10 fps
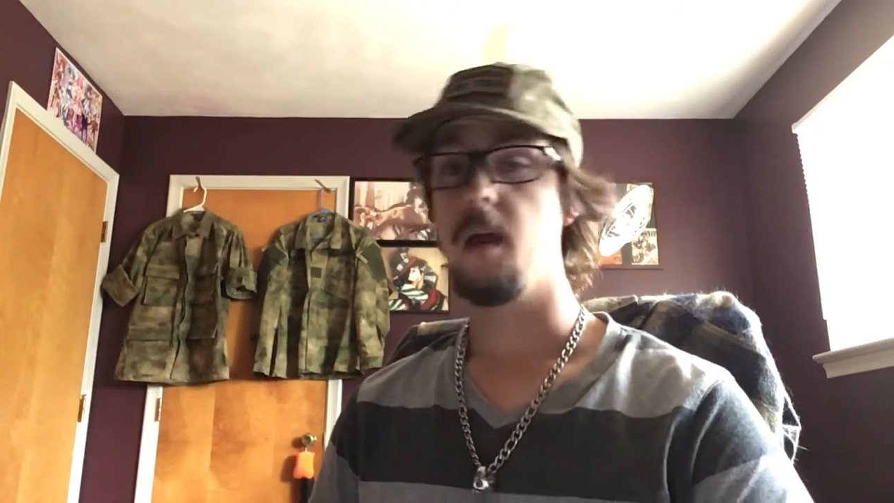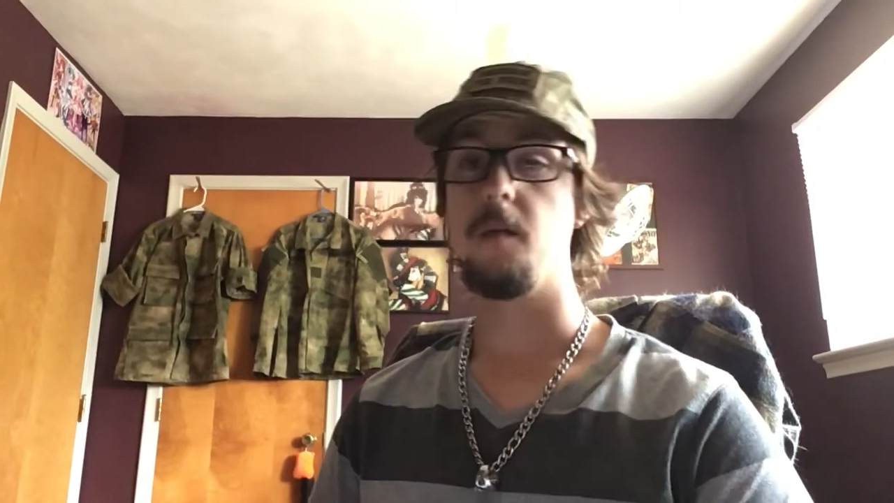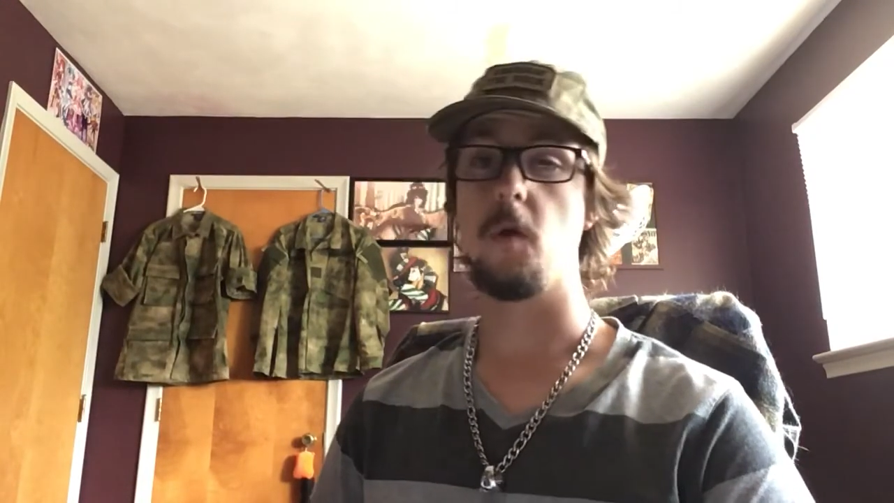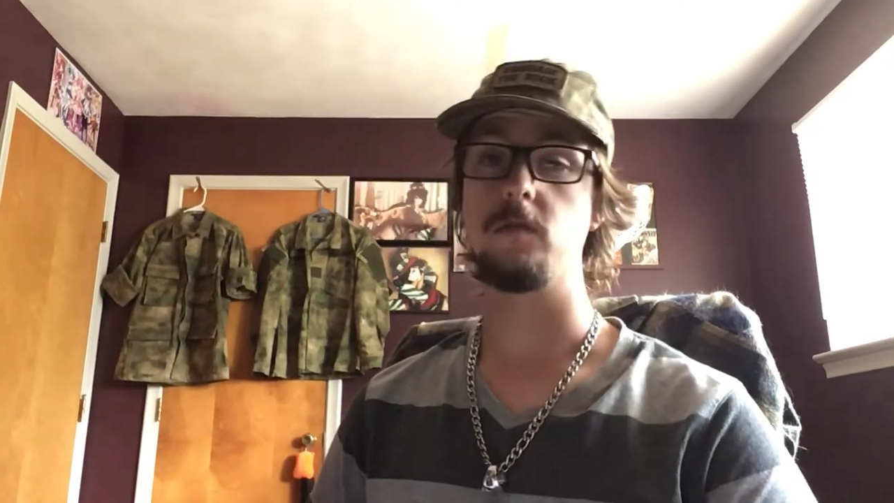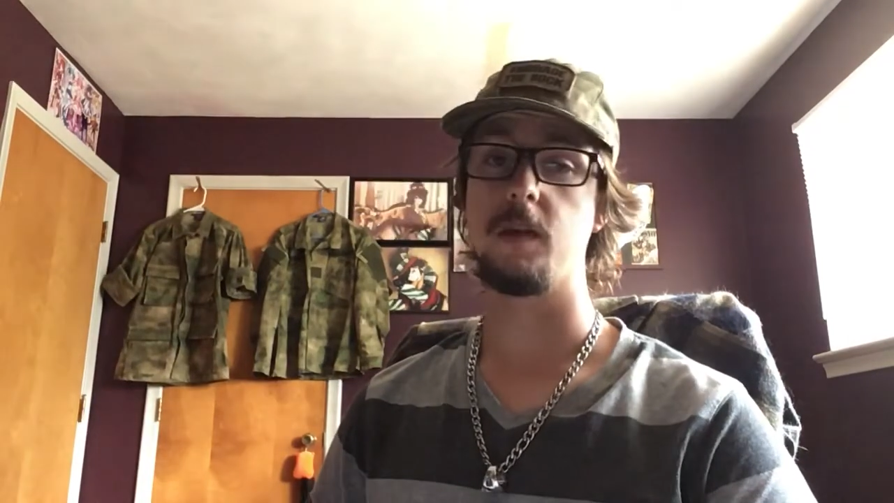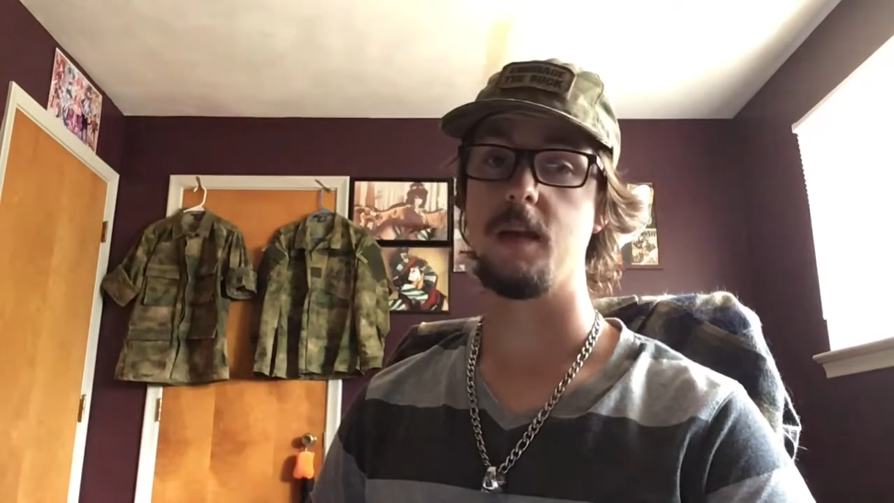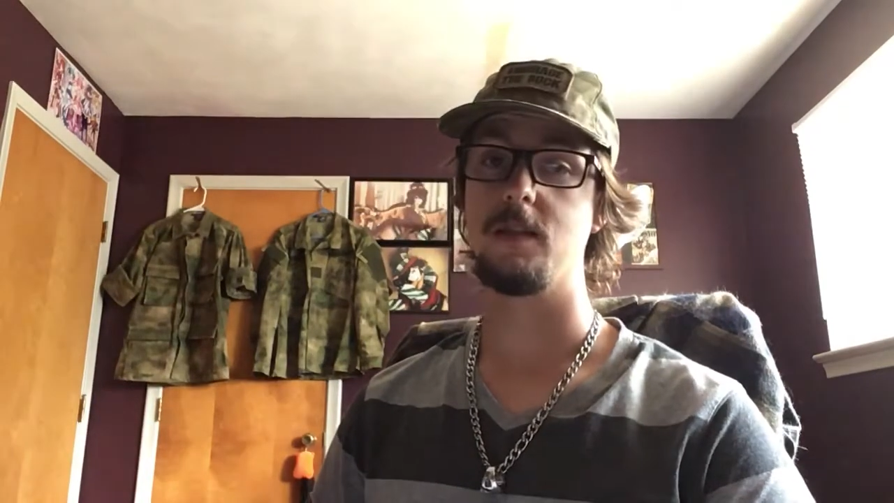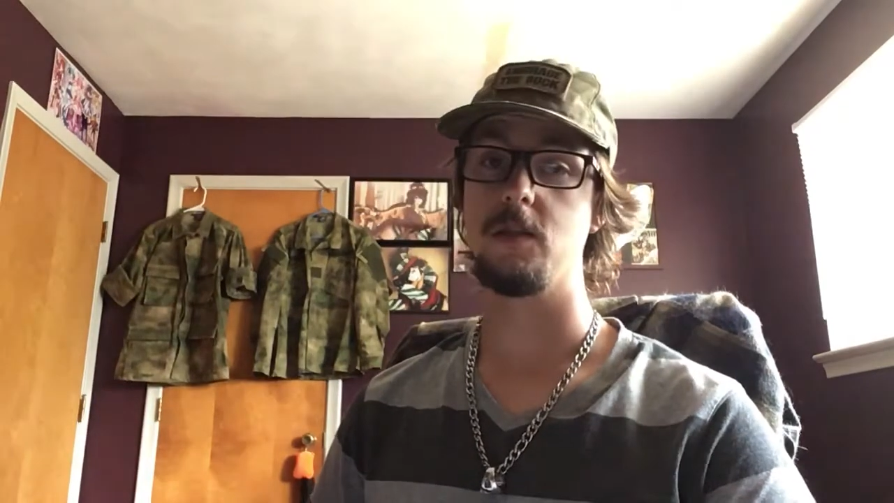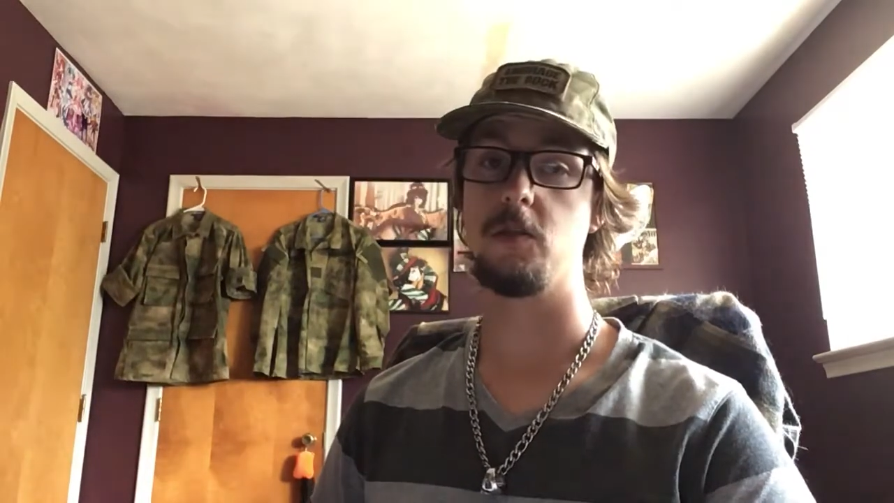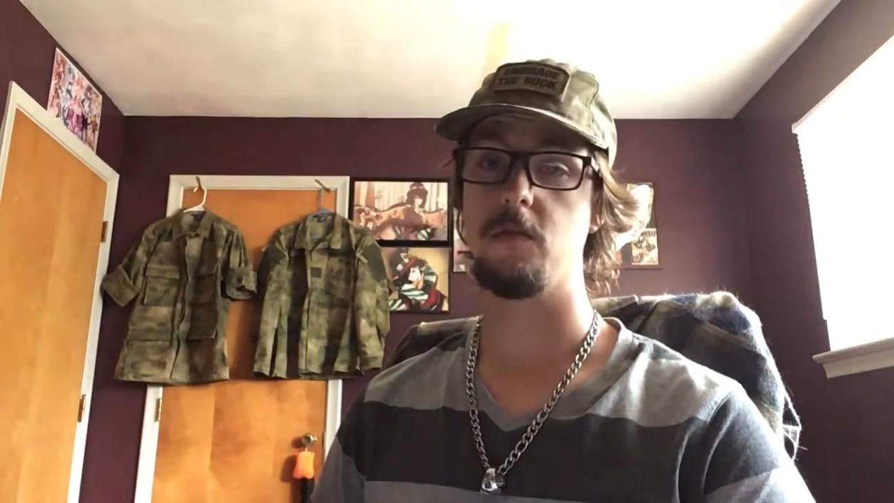In most
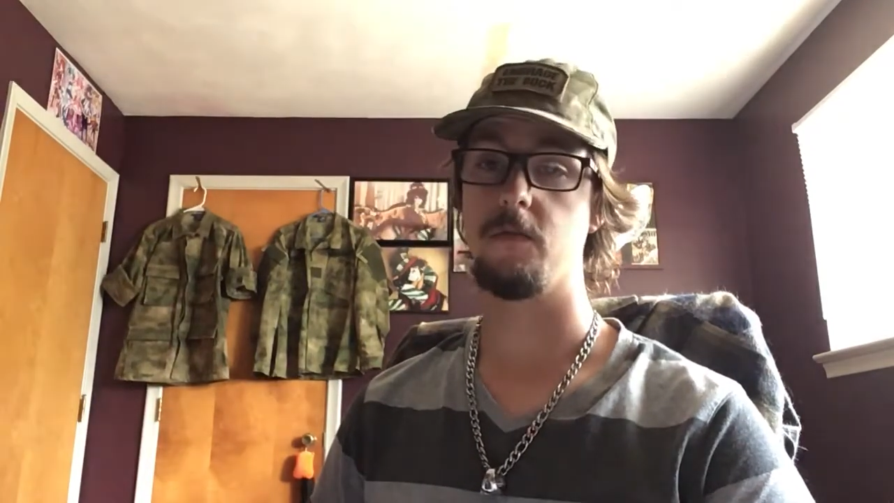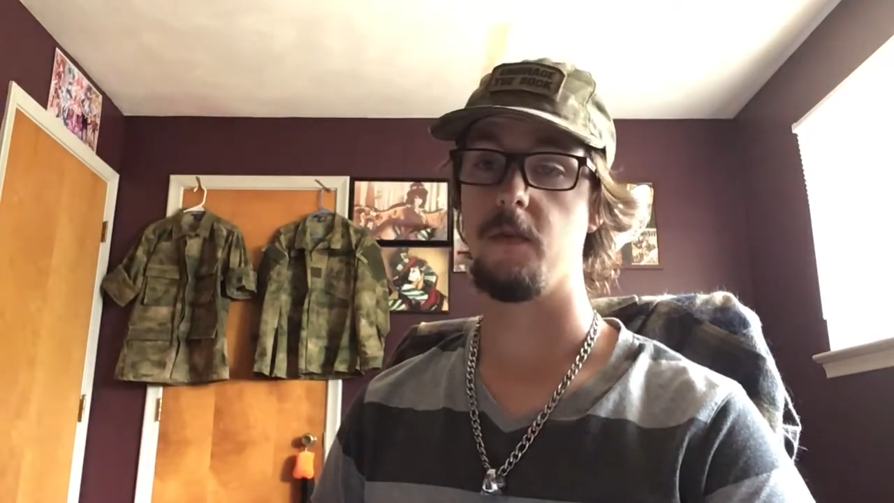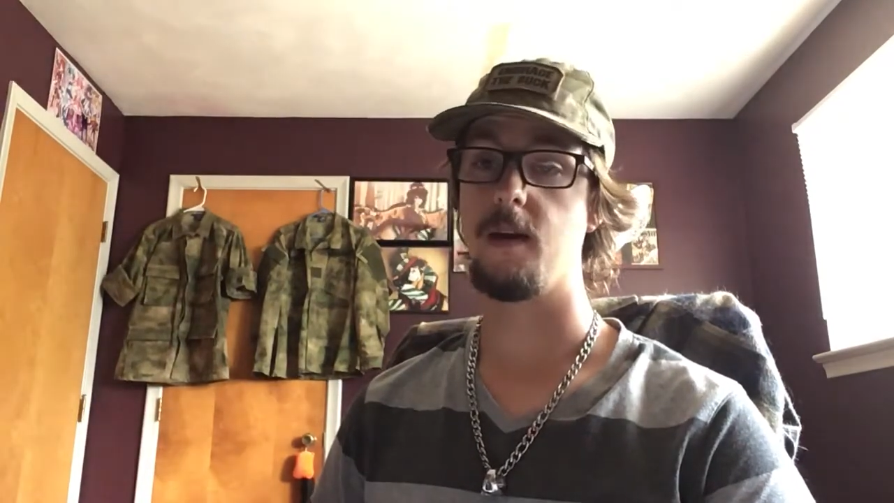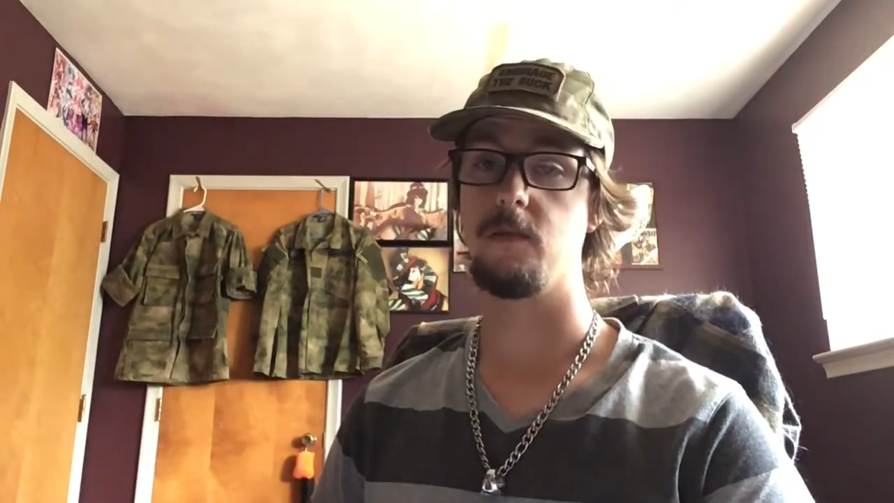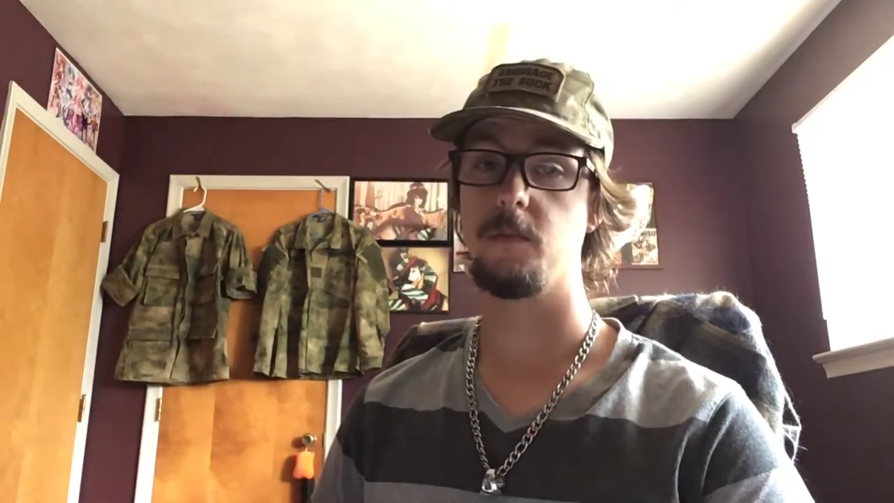cases, you can find